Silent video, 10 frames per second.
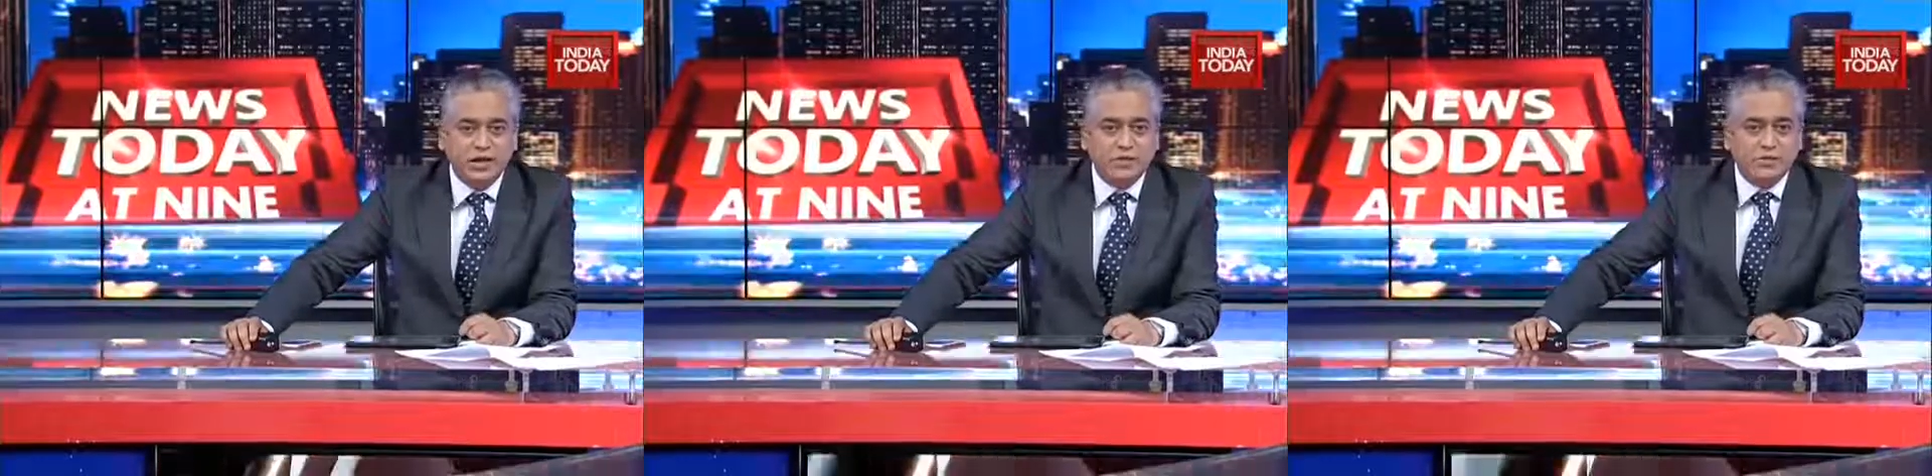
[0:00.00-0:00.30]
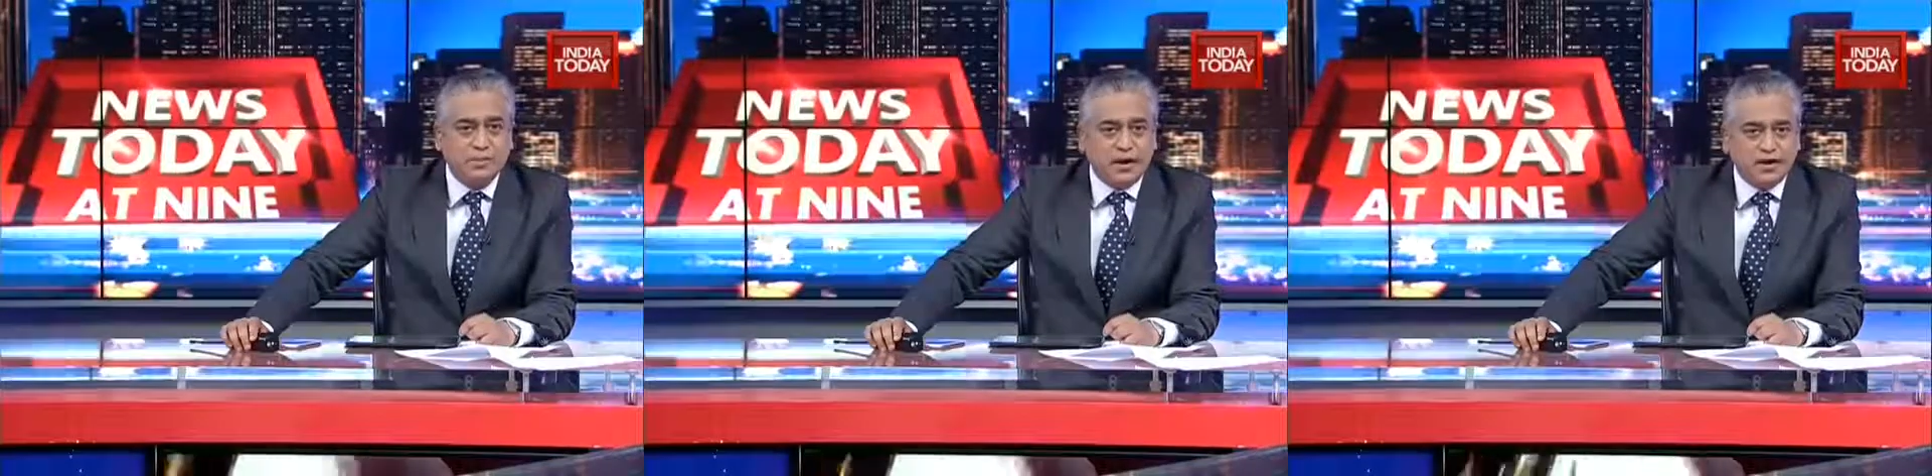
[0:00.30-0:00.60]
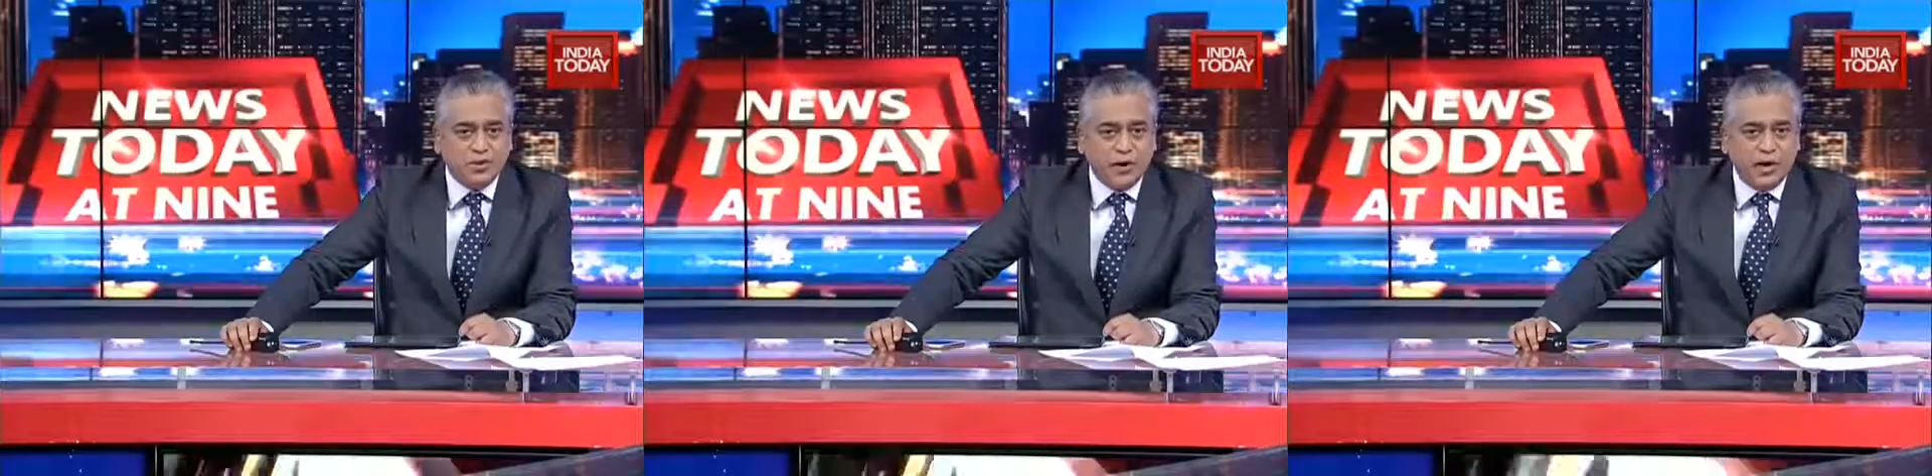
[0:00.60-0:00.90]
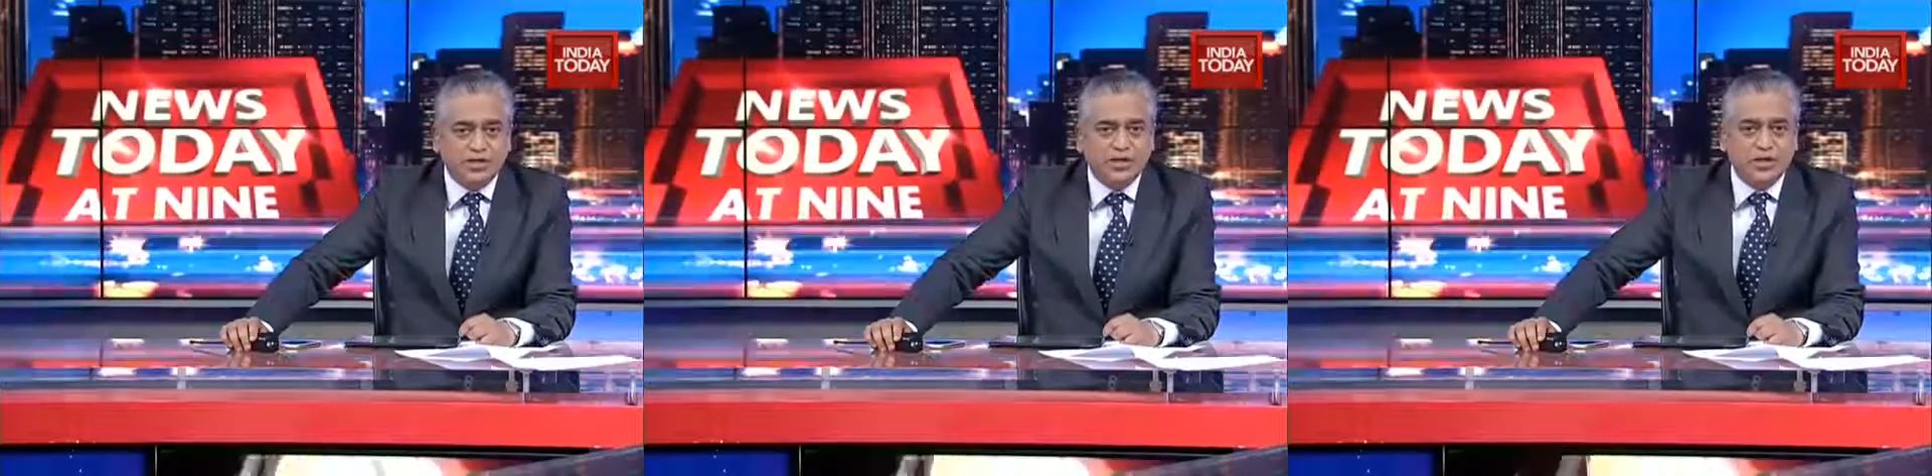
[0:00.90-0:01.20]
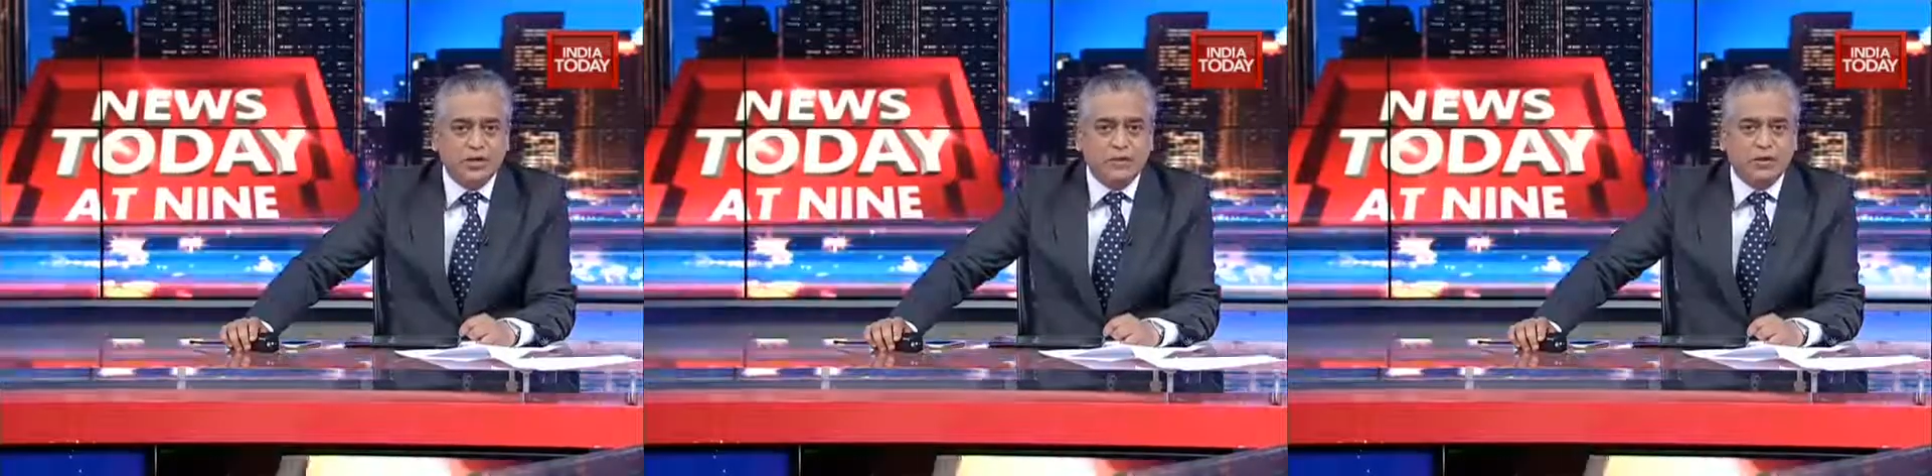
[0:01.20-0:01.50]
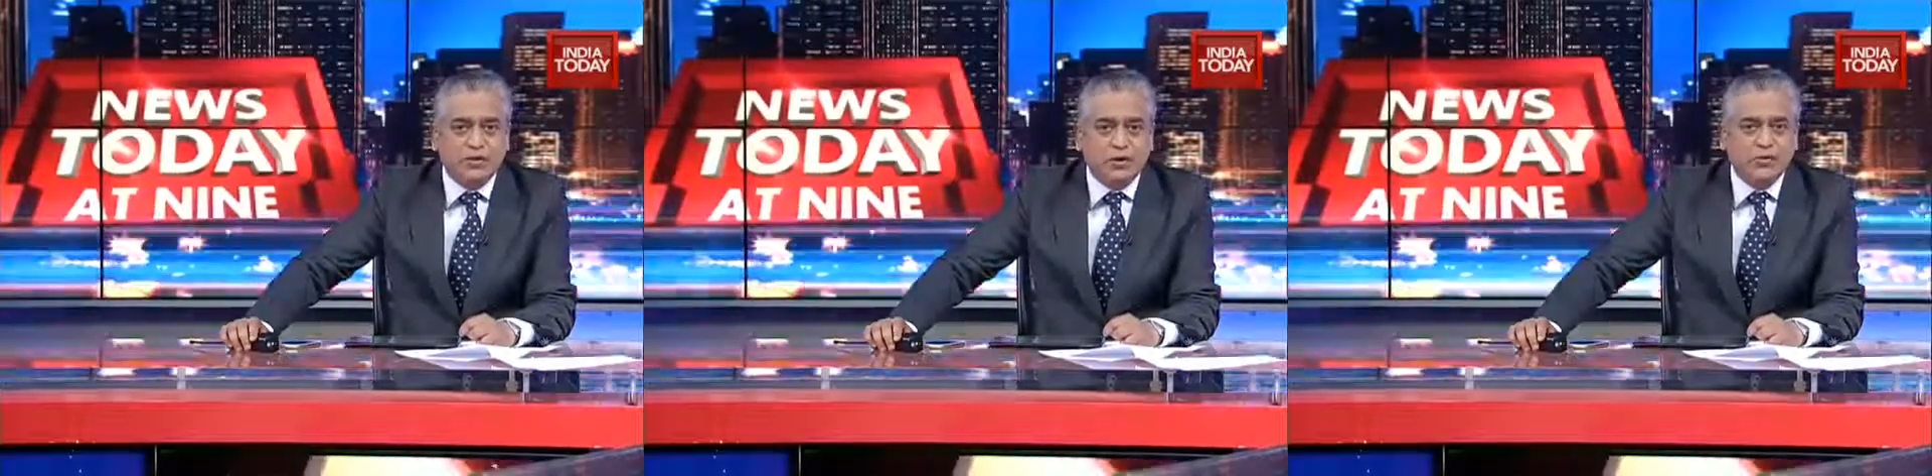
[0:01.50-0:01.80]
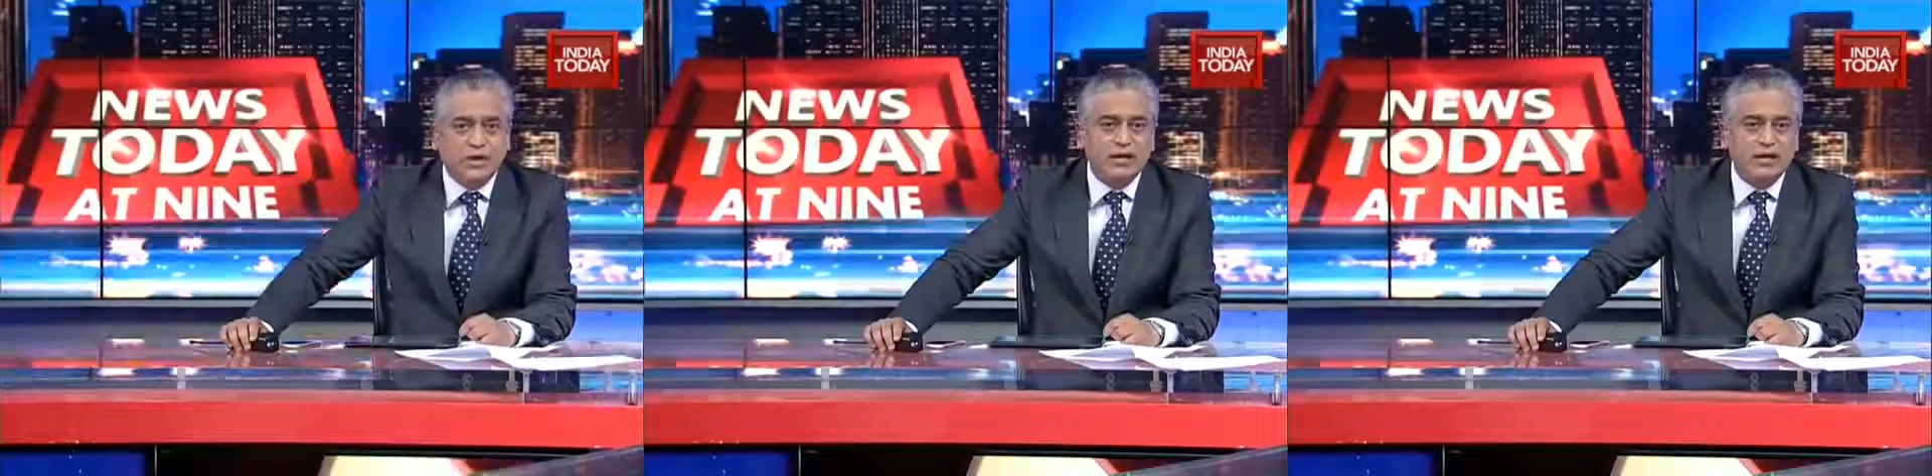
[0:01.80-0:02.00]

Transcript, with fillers: the path to higher GDP growth